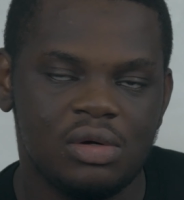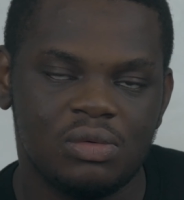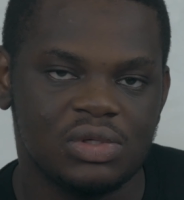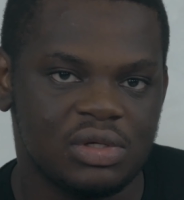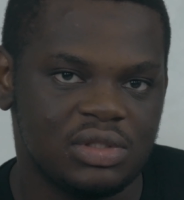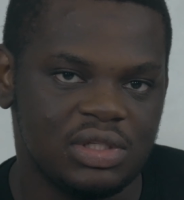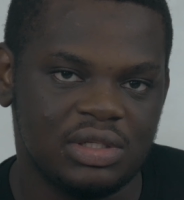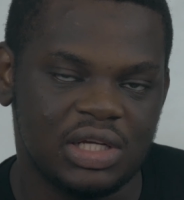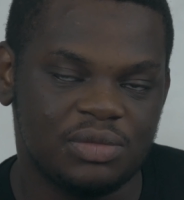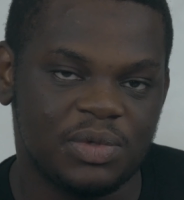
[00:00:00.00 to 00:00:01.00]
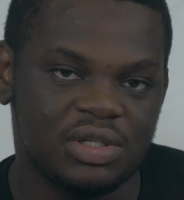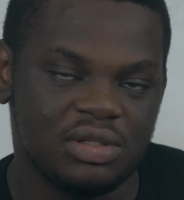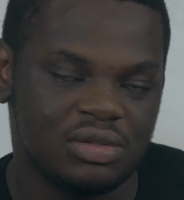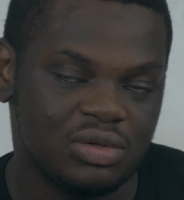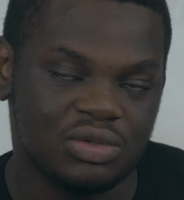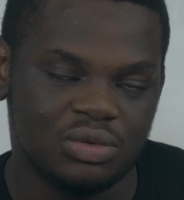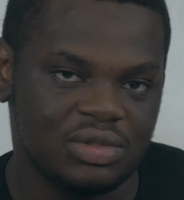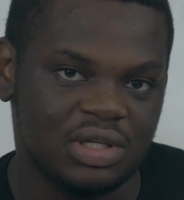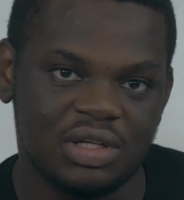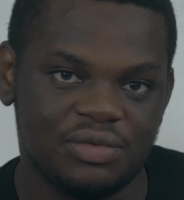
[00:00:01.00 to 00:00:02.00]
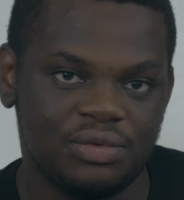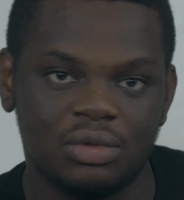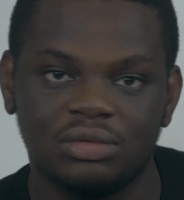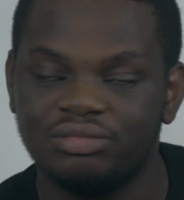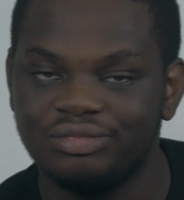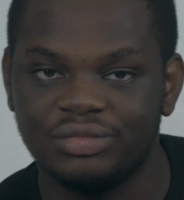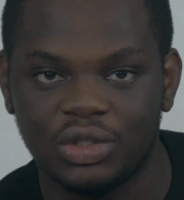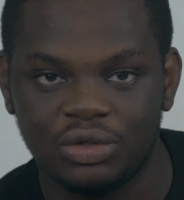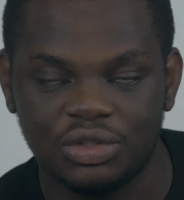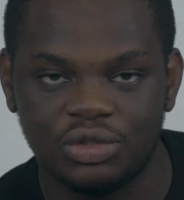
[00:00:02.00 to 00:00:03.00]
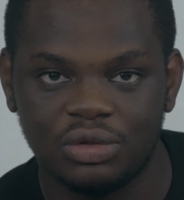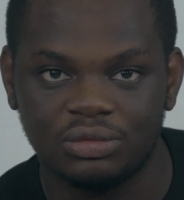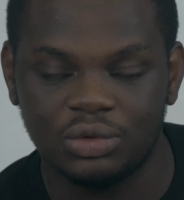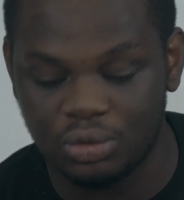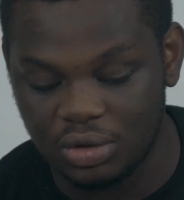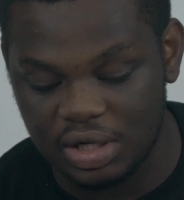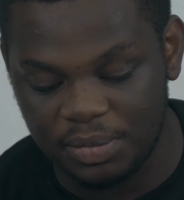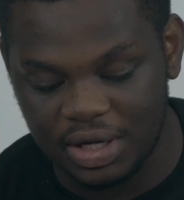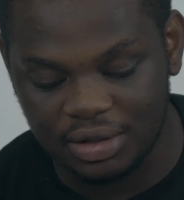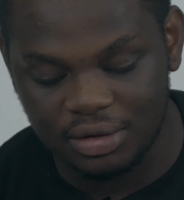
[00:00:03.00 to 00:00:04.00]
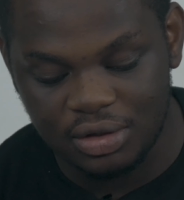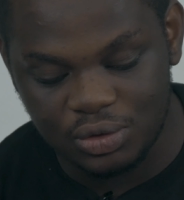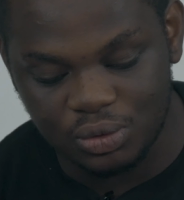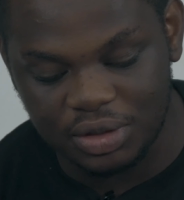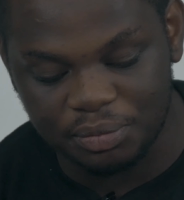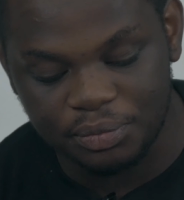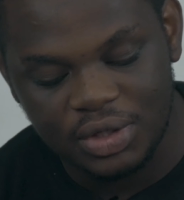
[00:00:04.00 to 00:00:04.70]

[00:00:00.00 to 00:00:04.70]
was not dealing expressly in such goods, and therefore the condition could not apply to him.